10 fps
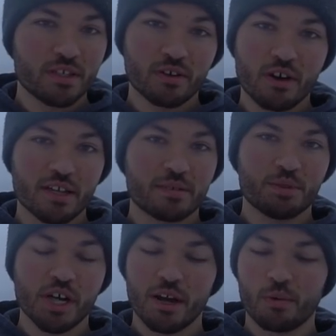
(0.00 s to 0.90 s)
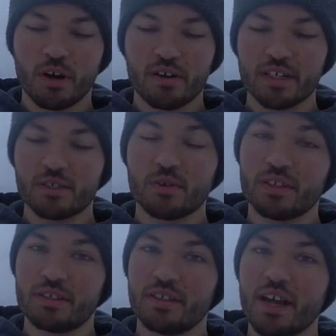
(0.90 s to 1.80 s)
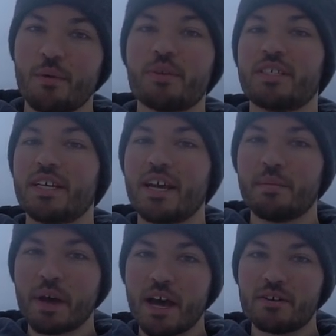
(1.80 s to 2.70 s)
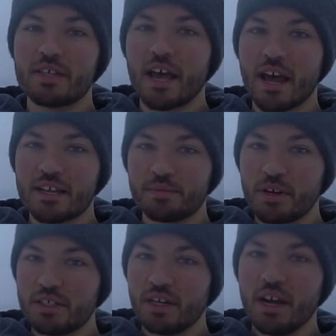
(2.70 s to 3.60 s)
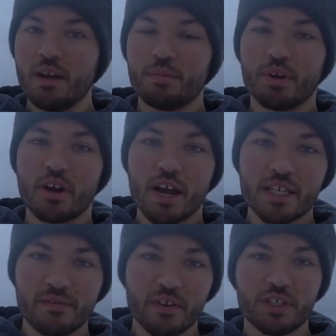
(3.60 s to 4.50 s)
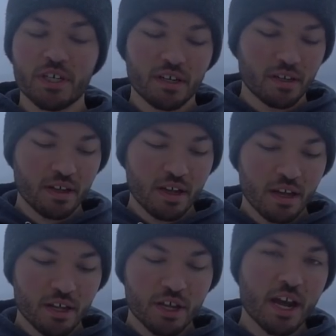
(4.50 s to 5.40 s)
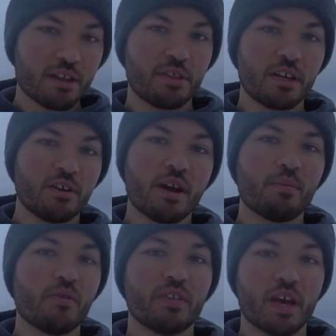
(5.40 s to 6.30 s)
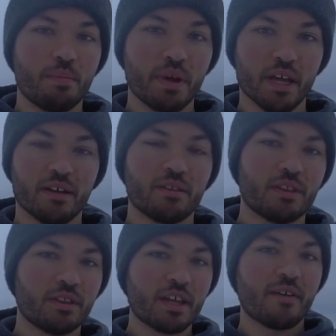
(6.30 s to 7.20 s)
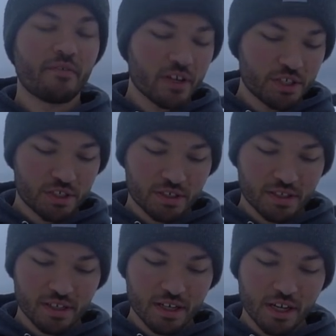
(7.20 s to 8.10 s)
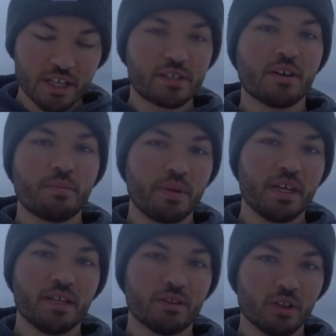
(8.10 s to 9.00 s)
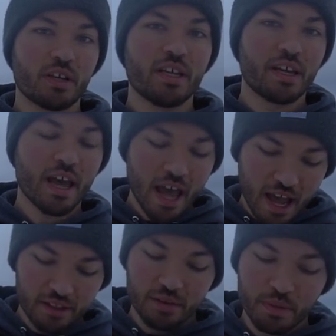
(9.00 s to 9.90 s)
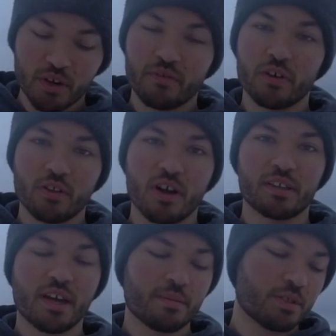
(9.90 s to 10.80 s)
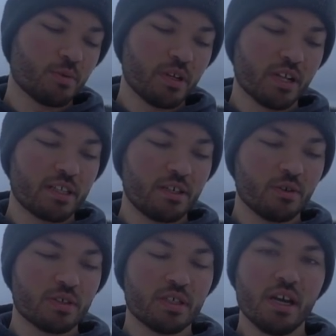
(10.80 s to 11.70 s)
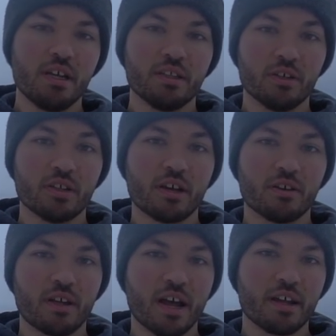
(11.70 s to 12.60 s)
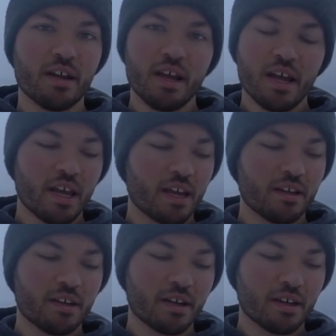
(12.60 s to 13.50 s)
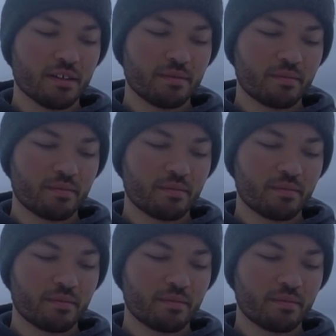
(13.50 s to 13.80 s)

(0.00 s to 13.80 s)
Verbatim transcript: still caught some giant walleyes, so it, I wouldn't say it matters as much, but ice fishing, you got to think you're not moving that bait. That fish is going to be looking at the minnow for a long time, so we like to use a little lighter line, and uh,